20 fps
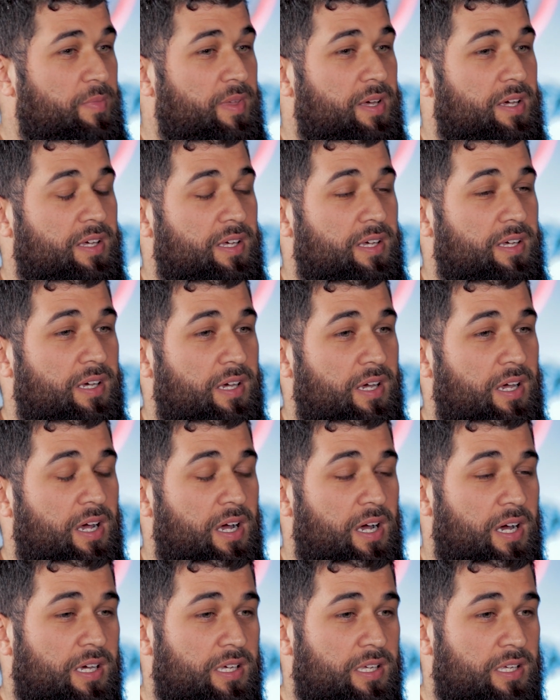
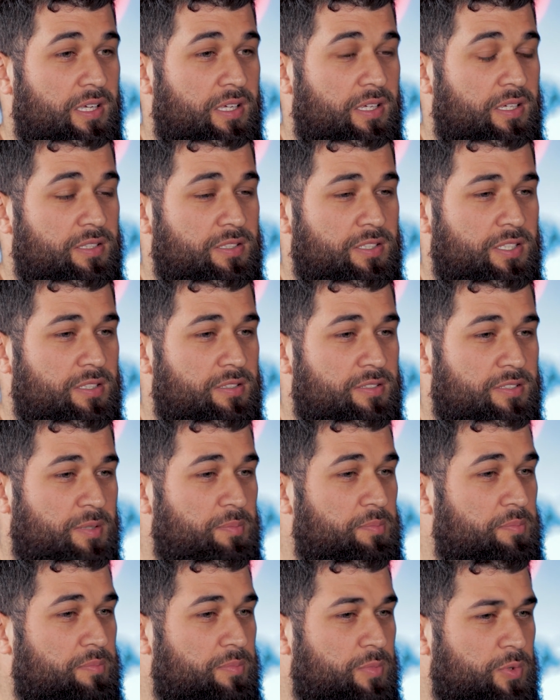I did
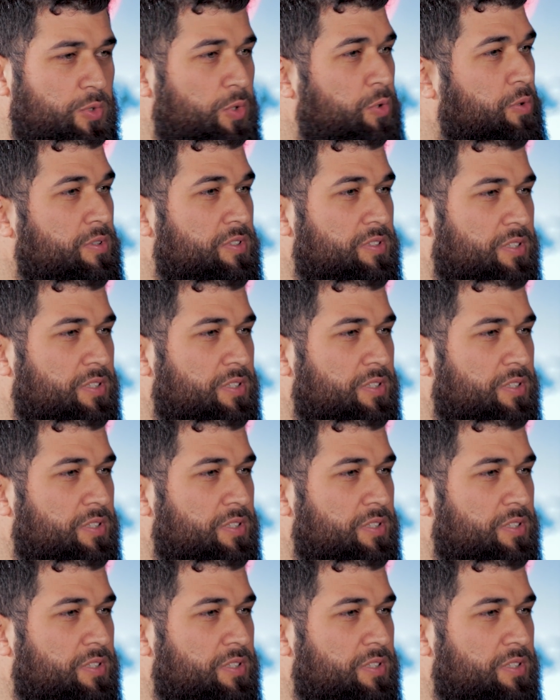some Google